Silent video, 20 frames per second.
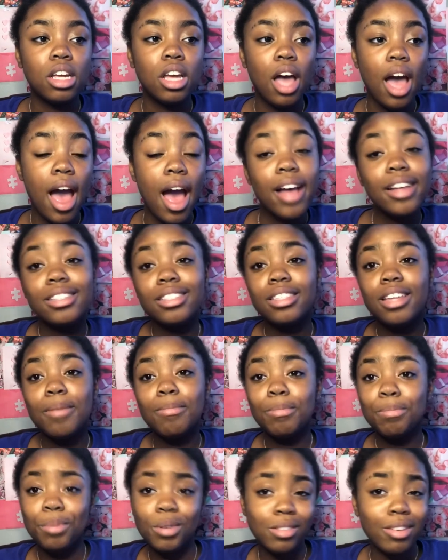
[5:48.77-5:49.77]
Ask
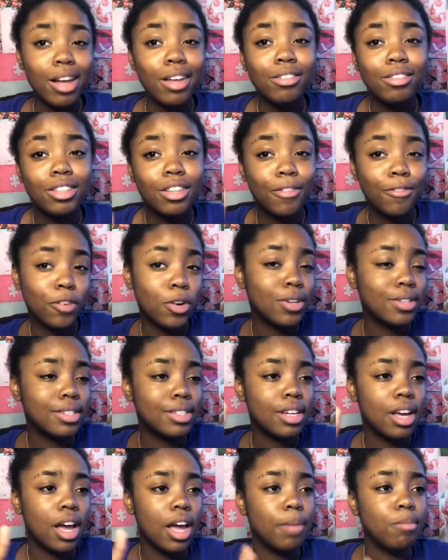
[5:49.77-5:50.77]
them politely the first
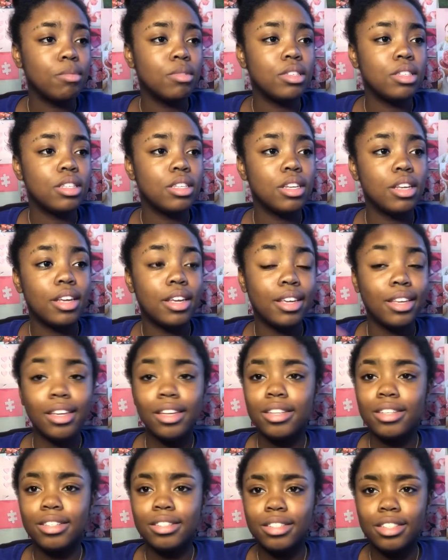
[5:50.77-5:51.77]
time.
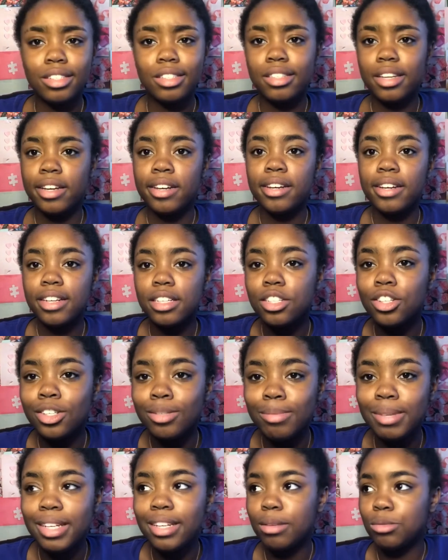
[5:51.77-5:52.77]
You just say, excuse
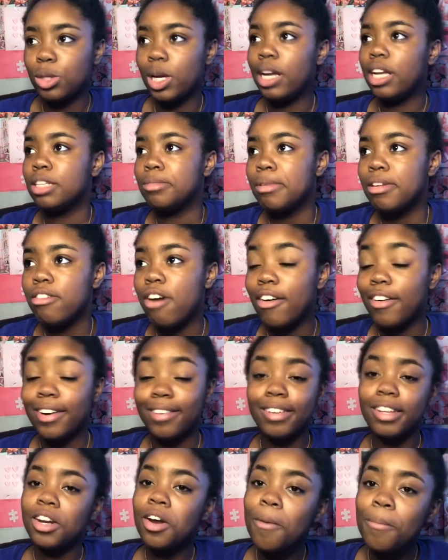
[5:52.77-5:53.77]
me, I'm trying to get to my locker. If
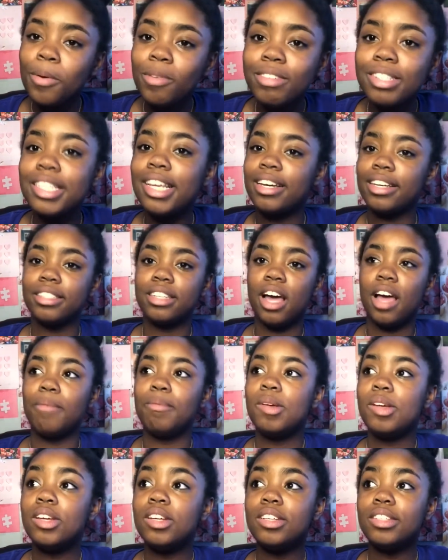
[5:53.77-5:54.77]
they don't move the second time,
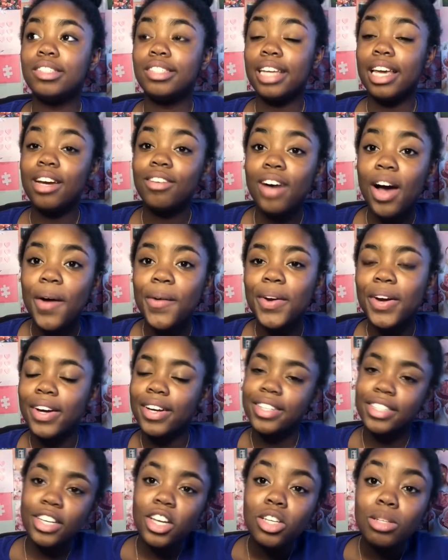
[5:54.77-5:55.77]
say it louder.
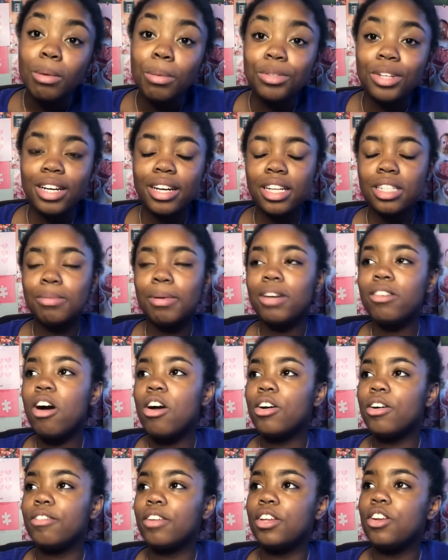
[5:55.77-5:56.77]
Excuse me, I'm trying to get to my
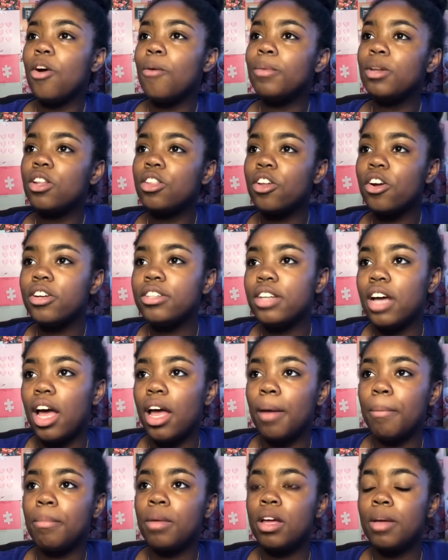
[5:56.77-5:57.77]
locker. If they don't move the third
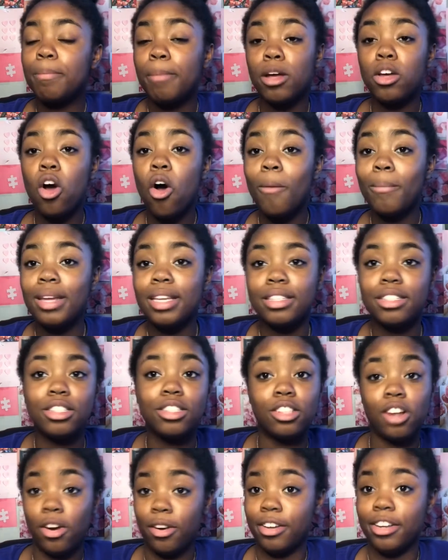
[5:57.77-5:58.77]
time, by all means,
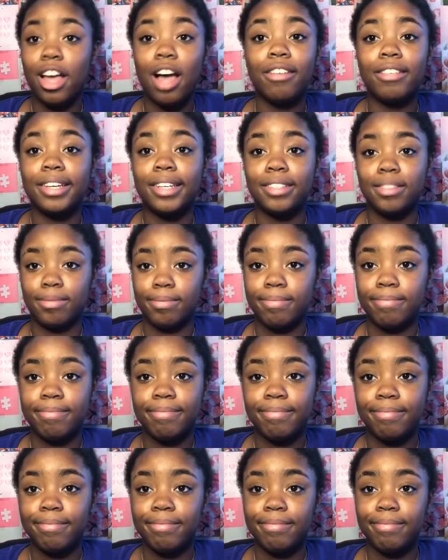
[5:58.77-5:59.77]
start yelling.
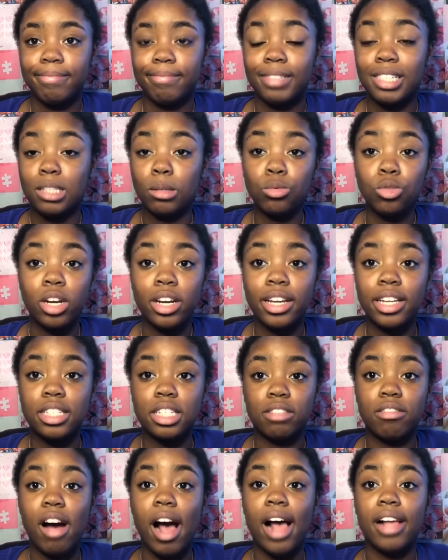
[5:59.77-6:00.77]
Because I'm trying to get to
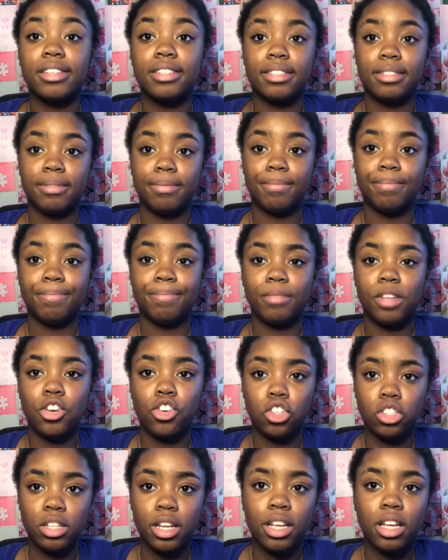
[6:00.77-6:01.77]
class, and
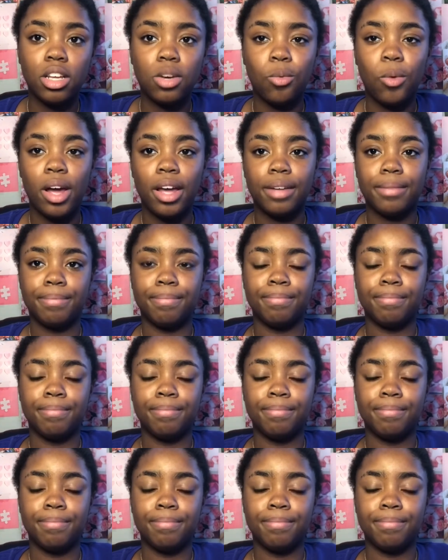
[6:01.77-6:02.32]
you're standing in the way.